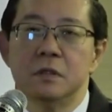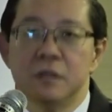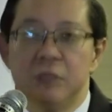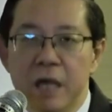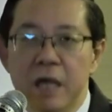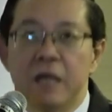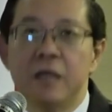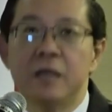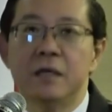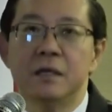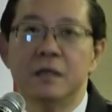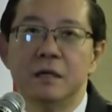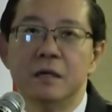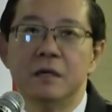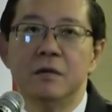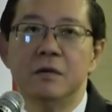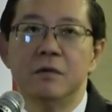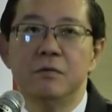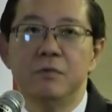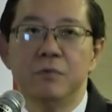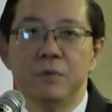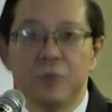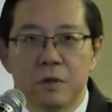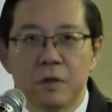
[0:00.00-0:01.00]
then
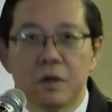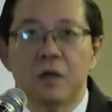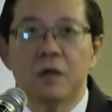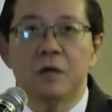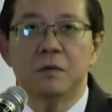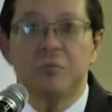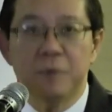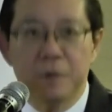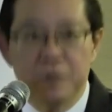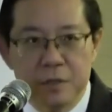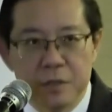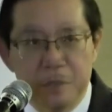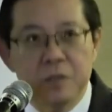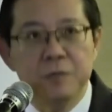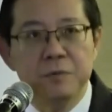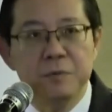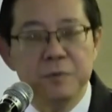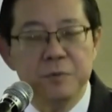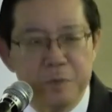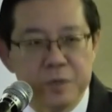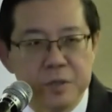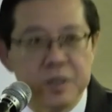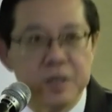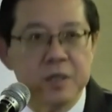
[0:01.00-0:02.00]
we talk about
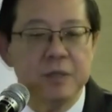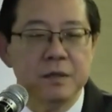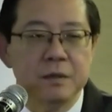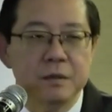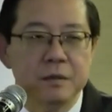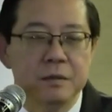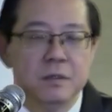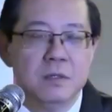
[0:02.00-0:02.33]
distribution.